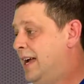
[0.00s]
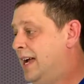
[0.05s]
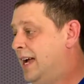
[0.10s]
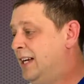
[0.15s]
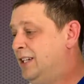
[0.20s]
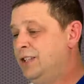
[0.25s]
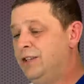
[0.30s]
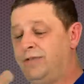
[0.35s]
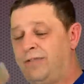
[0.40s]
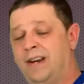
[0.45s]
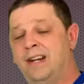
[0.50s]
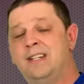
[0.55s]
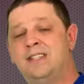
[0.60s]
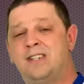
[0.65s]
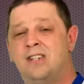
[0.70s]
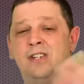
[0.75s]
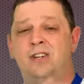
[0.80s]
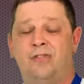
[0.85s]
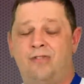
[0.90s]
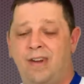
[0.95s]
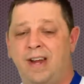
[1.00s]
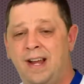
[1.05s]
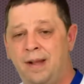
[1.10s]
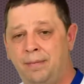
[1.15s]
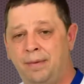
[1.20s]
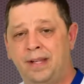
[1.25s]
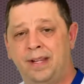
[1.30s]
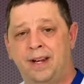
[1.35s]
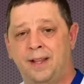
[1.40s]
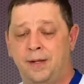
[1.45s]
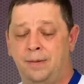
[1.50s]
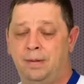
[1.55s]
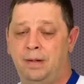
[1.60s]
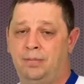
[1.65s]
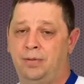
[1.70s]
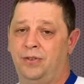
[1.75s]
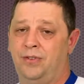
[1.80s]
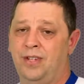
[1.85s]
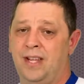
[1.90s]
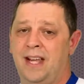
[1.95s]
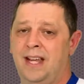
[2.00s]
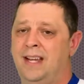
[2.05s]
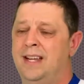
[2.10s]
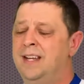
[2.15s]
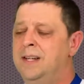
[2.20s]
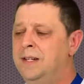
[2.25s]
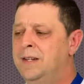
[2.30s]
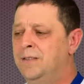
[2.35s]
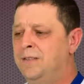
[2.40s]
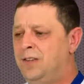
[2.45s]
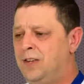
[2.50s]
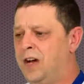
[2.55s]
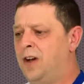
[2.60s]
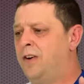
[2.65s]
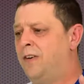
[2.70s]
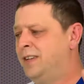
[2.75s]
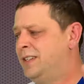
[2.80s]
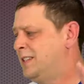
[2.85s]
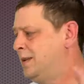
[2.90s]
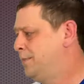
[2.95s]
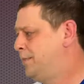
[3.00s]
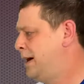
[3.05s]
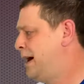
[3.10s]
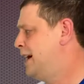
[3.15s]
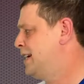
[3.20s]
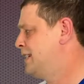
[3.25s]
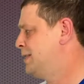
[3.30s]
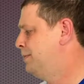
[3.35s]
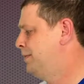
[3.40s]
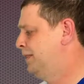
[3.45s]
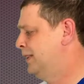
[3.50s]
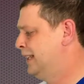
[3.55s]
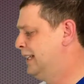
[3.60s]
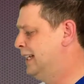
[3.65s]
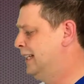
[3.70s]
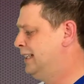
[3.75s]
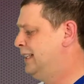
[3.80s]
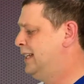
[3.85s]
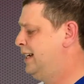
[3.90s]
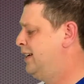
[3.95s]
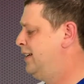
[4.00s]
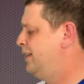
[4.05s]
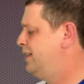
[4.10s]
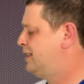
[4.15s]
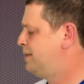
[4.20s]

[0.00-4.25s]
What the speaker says: And your friends and your family and other people say, no, it's impossible to get there.